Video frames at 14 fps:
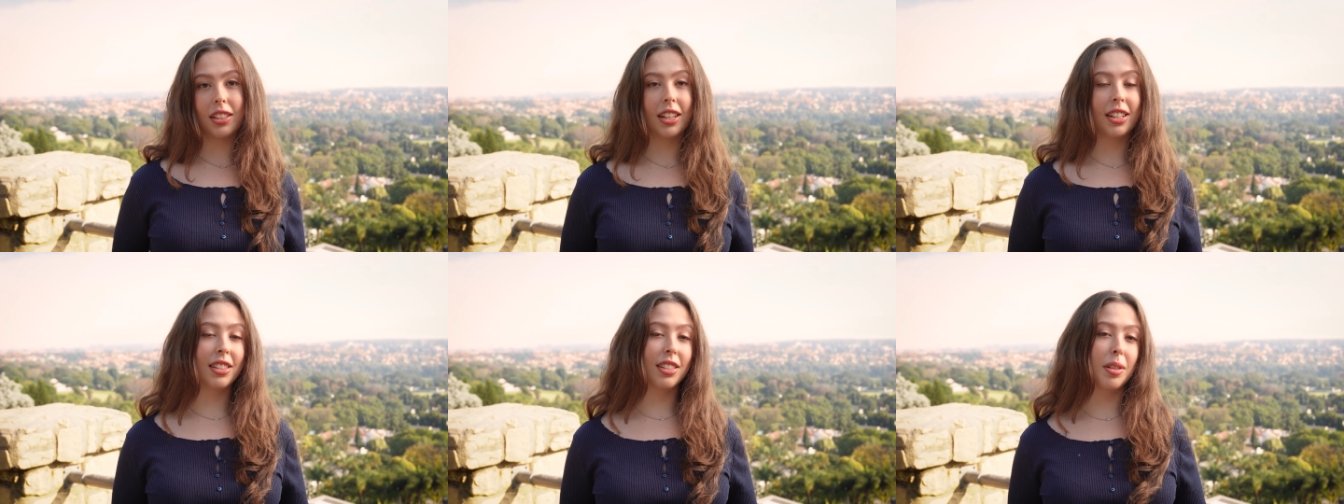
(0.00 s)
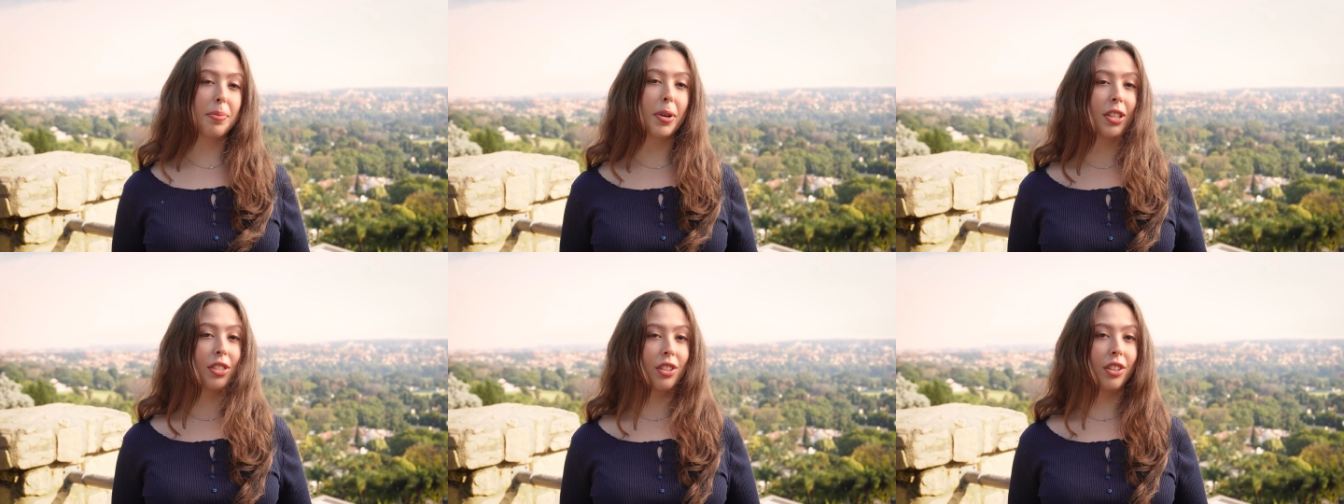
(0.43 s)
it's the
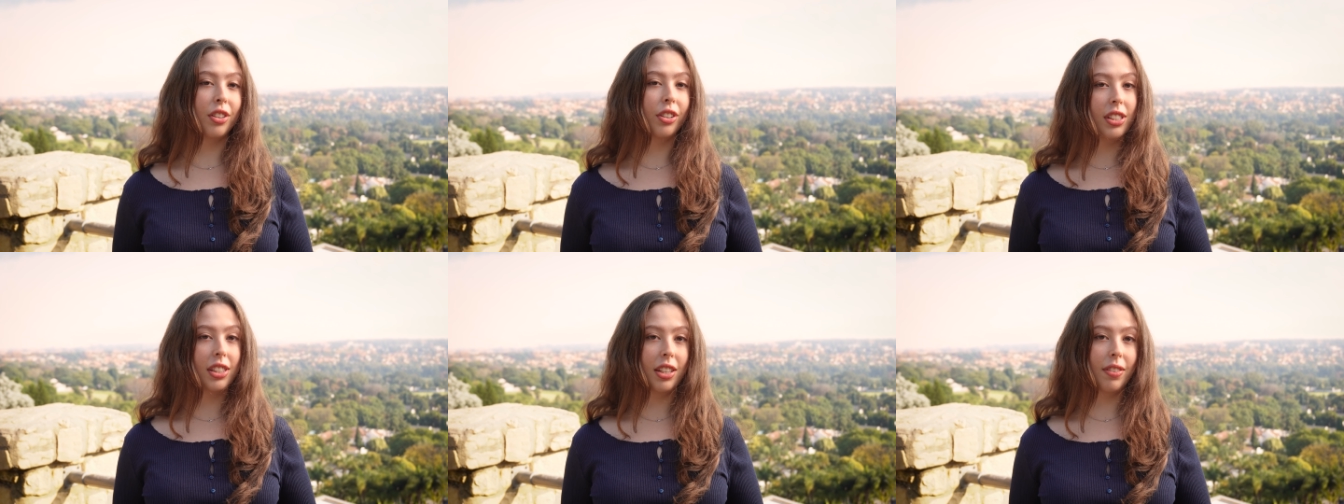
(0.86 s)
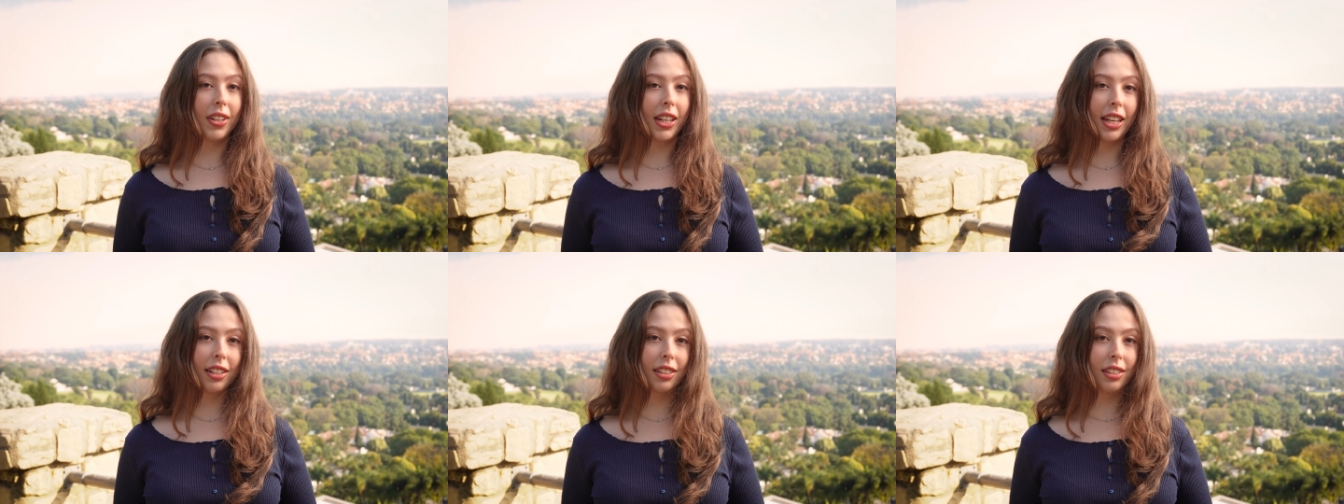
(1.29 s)
person on the
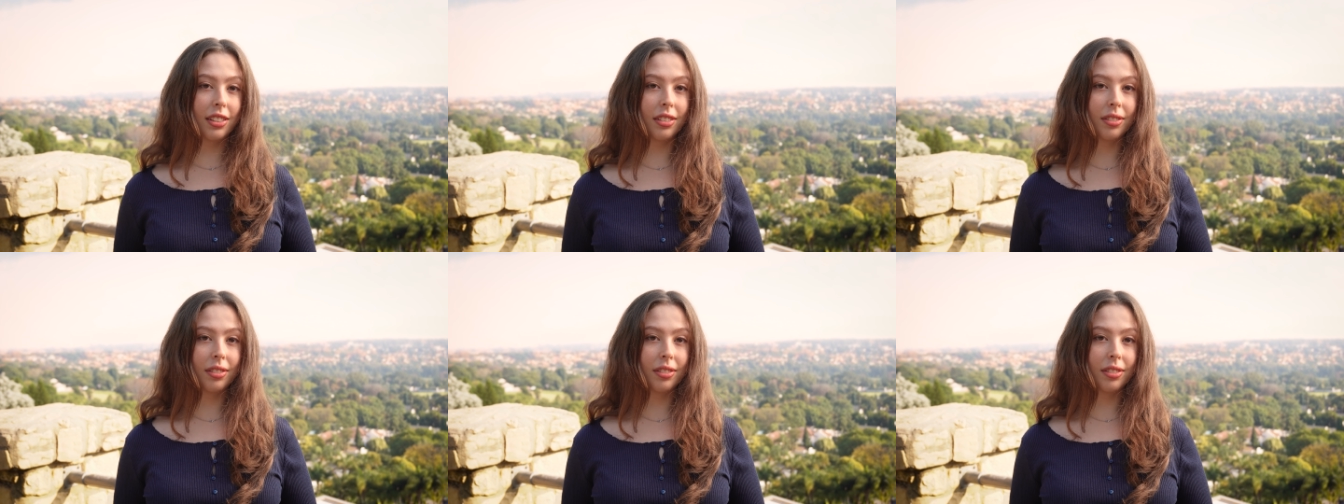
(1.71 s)
receiving end.